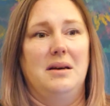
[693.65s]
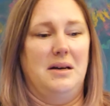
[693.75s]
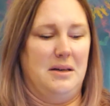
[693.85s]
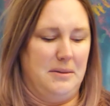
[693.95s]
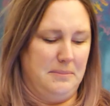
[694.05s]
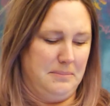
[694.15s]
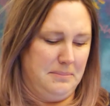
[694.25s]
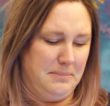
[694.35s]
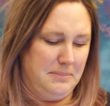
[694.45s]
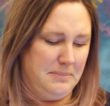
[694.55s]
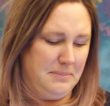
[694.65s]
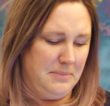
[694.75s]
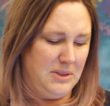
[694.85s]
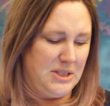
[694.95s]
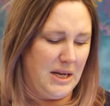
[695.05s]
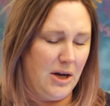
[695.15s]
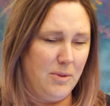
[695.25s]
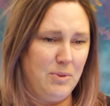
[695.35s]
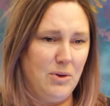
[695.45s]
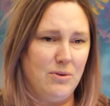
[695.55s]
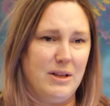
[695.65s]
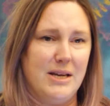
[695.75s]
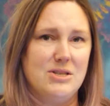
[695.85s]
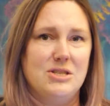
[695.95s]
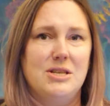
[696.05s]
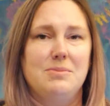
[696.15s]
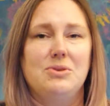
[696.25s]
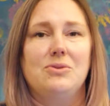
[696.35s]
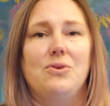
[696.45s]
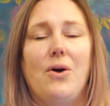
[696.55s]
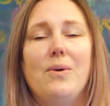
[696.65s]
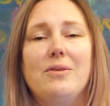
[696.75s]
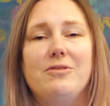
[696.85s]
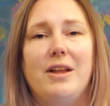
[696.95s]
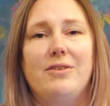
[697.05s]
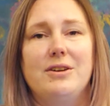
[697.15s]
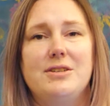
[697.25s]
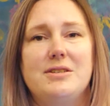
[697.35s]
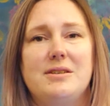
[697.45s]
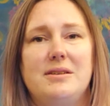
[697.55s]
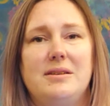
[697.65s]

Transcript: to help your relationships grow and flourish?